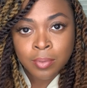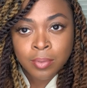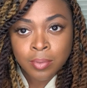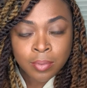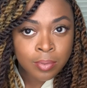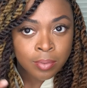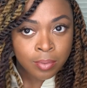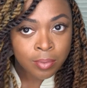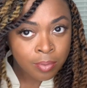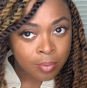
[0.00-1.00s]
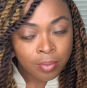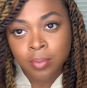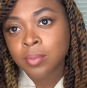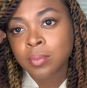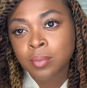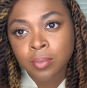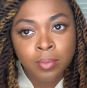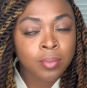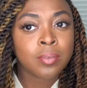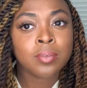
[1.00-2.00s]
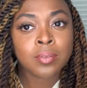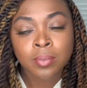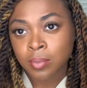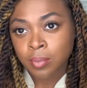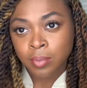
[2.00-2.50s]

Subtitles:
I really love this hairstyle. It's